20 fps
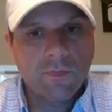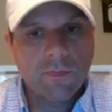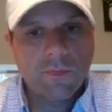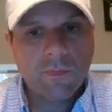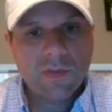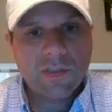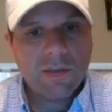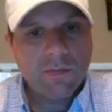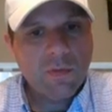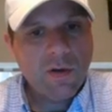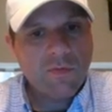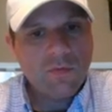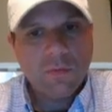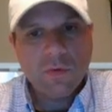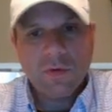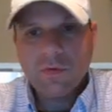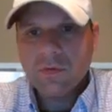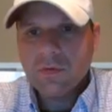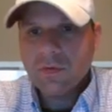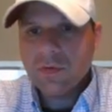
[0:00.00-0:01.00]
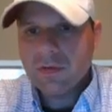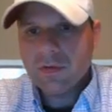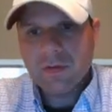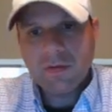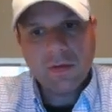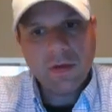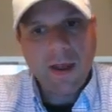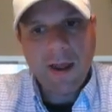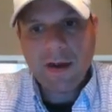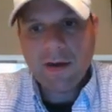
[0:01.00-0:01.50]
some of them are
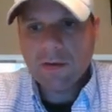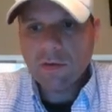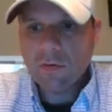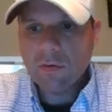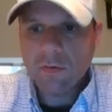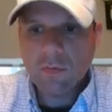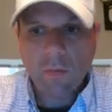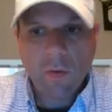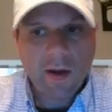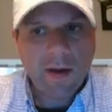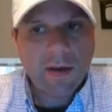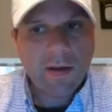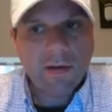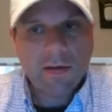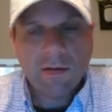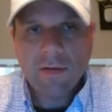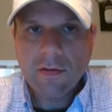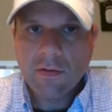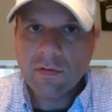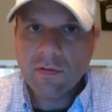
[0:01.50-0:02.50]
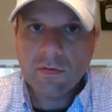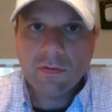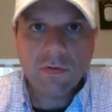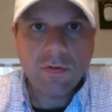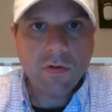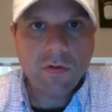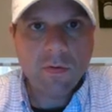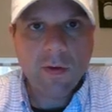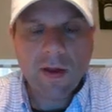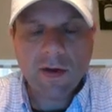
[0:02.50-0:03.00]
out of your rank,
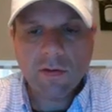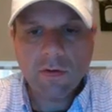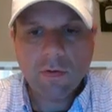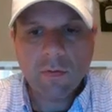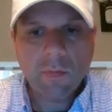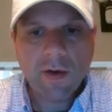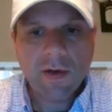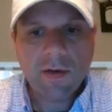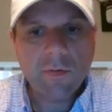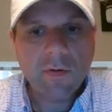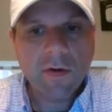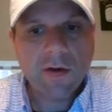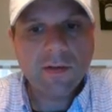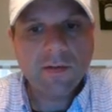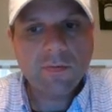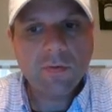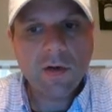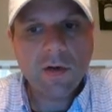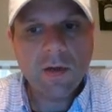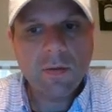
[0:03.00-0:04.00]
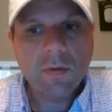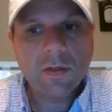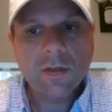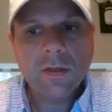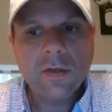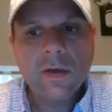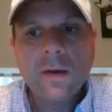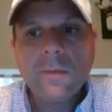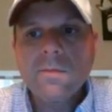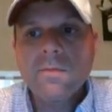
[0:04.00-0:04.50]
out of your rank range probably,
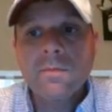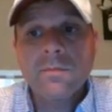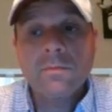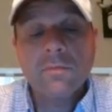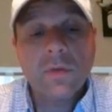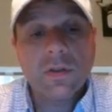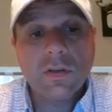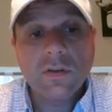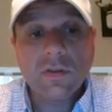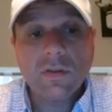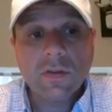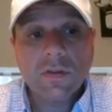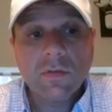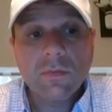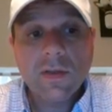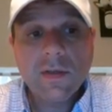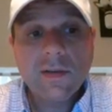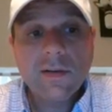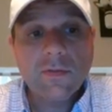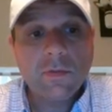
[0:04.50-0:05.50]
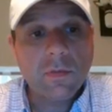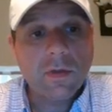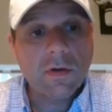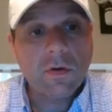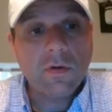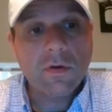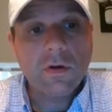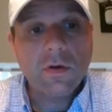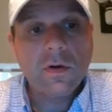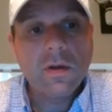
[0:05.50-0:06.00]
but there's a good bit of them that
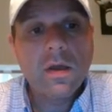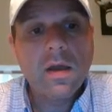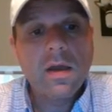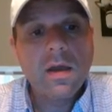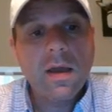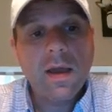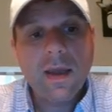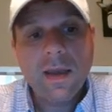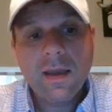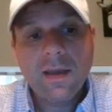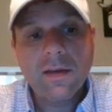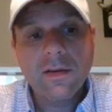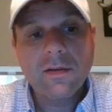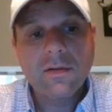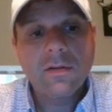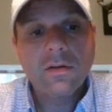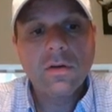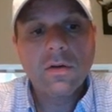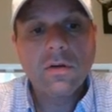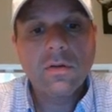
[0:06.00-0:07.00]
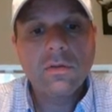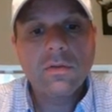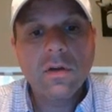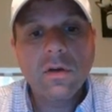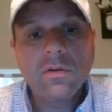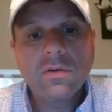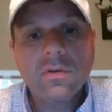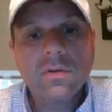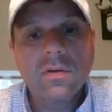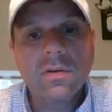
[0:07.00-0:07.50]
aren't. And
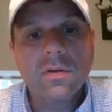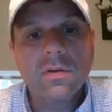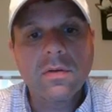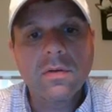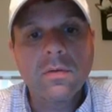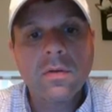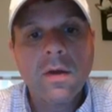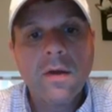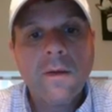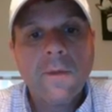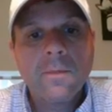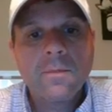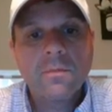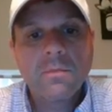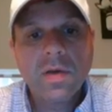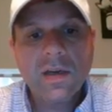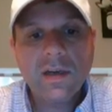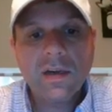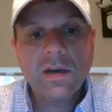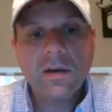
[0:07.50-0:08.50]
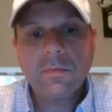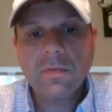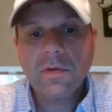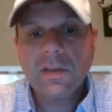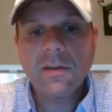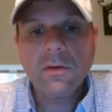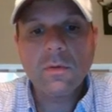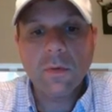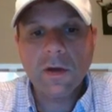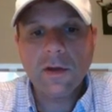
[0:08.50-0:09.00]
those are going to pick up
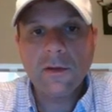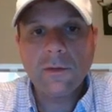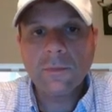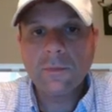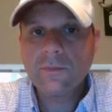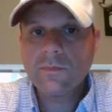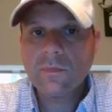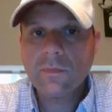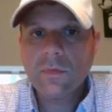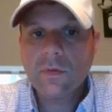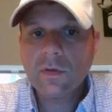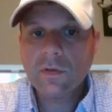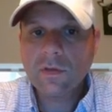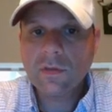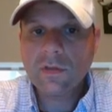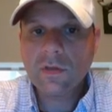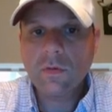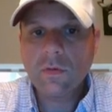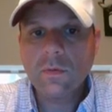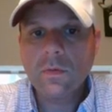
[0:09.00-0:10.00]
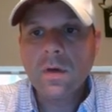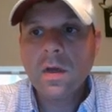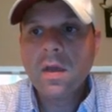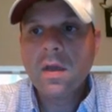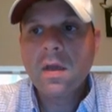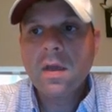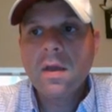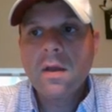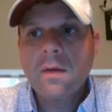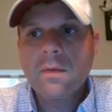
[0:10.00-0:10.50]
anyway. So
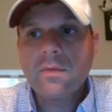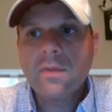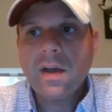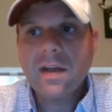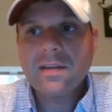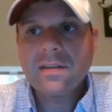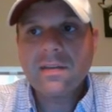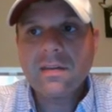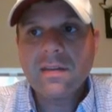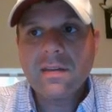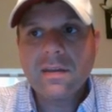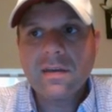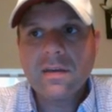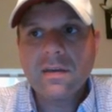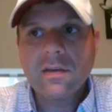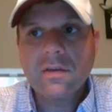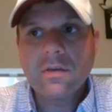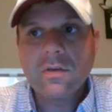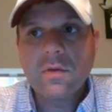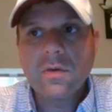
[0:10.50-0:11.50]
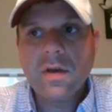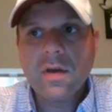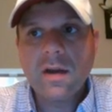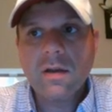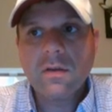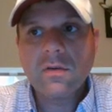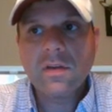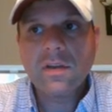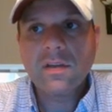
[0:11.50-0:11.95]
that's the thing you got to look